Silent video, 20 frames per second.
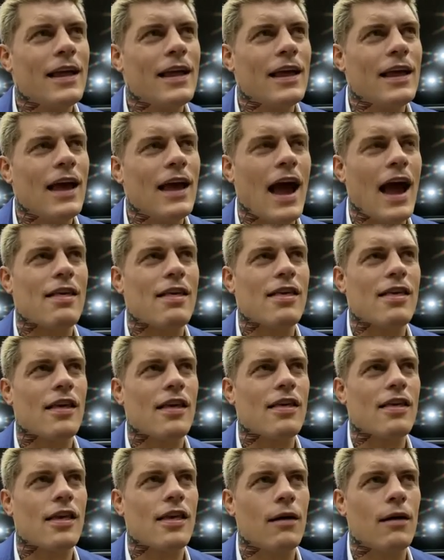As
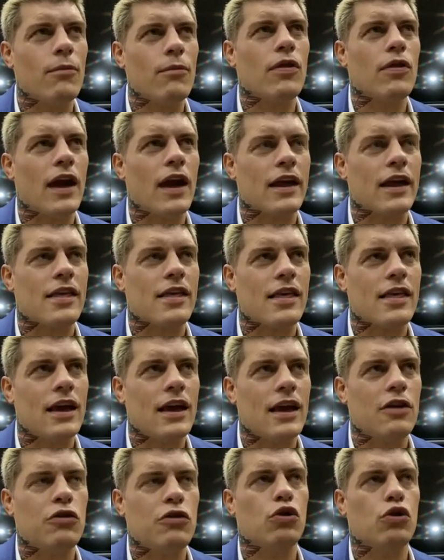someone like
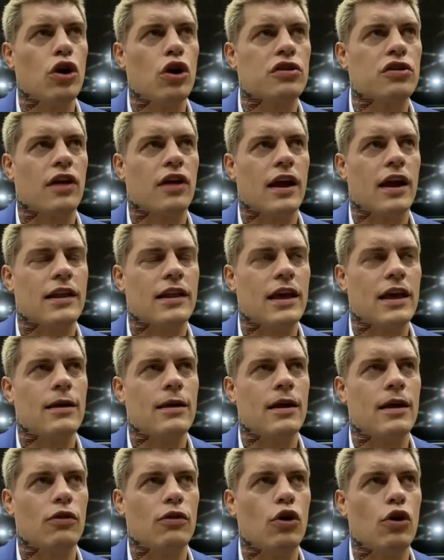Sid who looked like him,
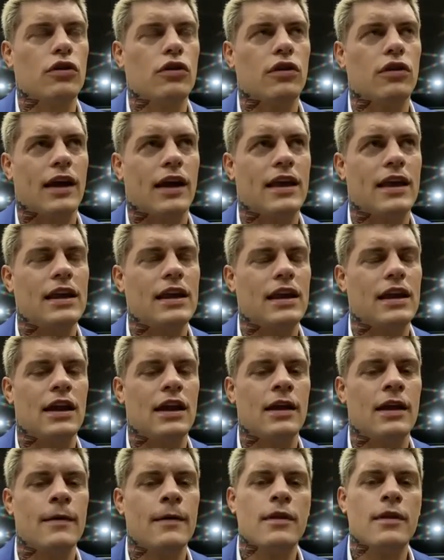looked like he
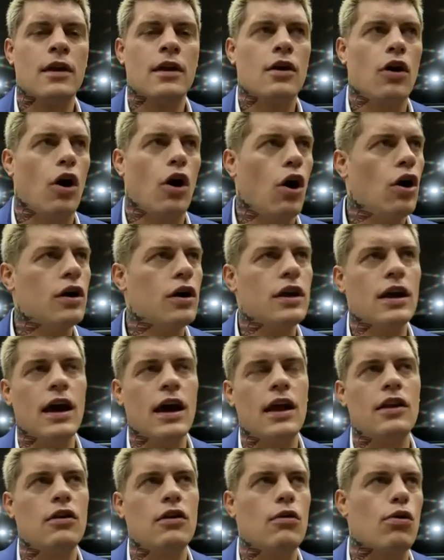did, all you
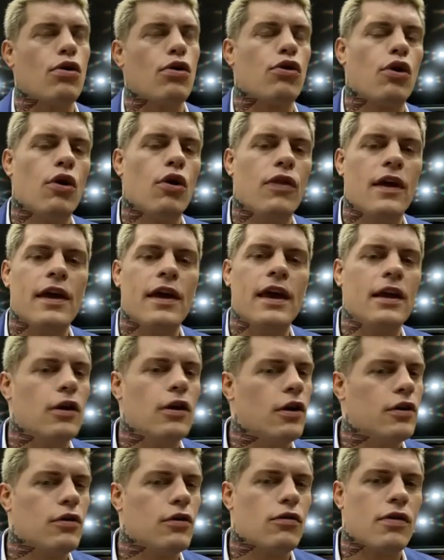gotta do is throw the heat
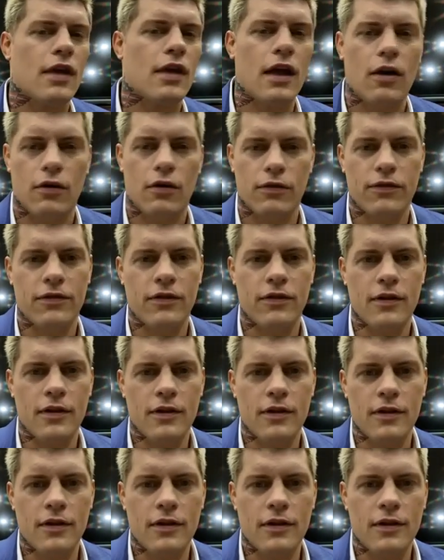on yourself
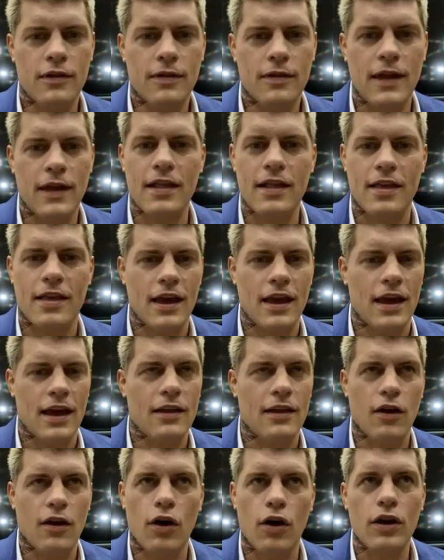Mm-hmm. That's it.
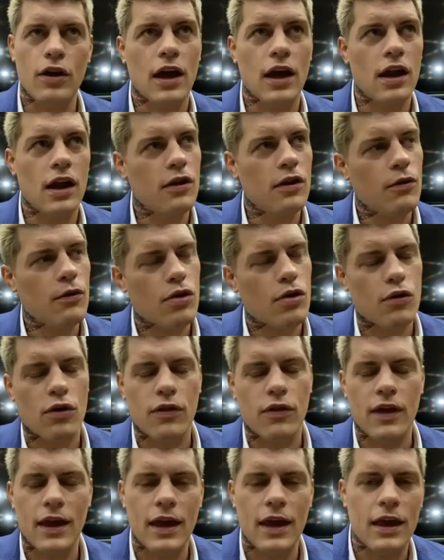All you got to do is throw
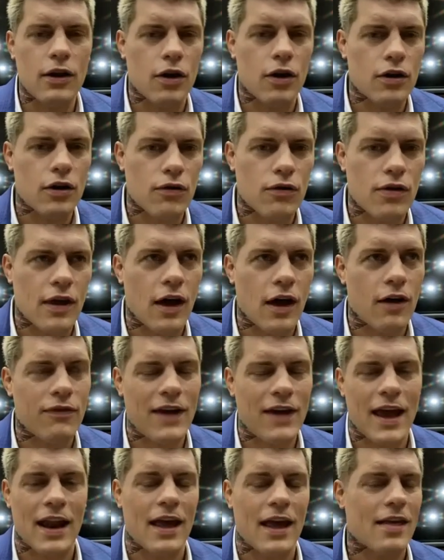the heat on yourself.
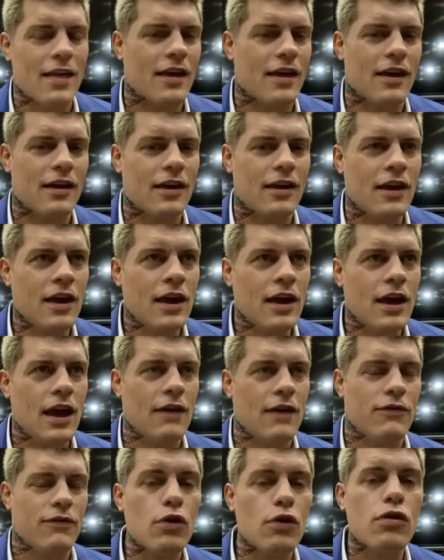And as a,
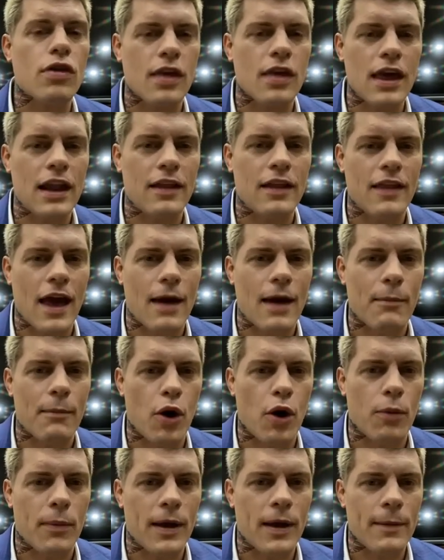if you're sitting in that
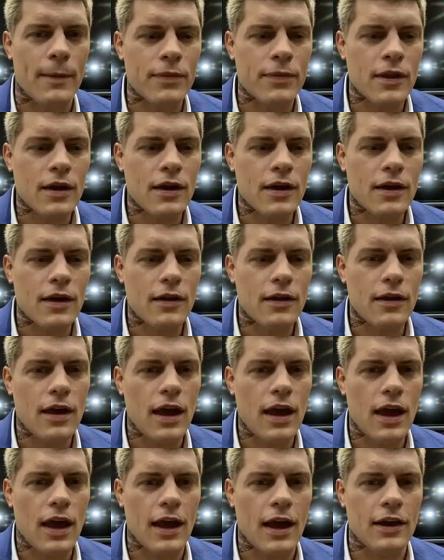moment
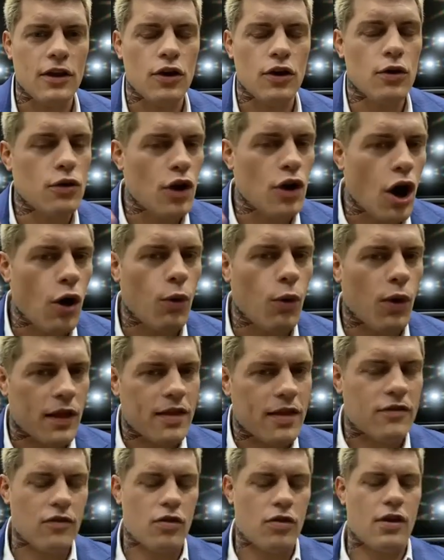and you know
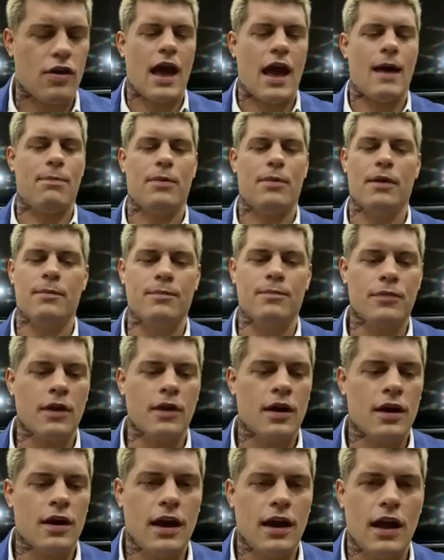what's just happened,
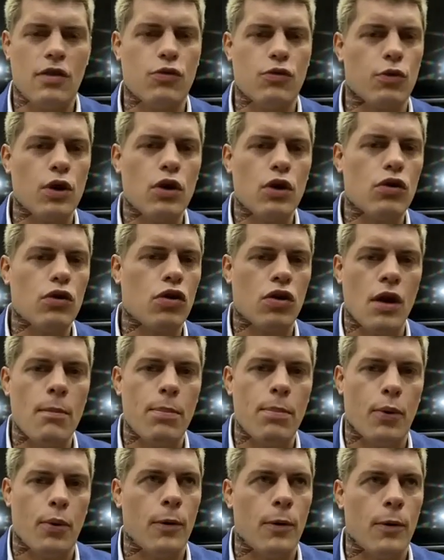it's real simple.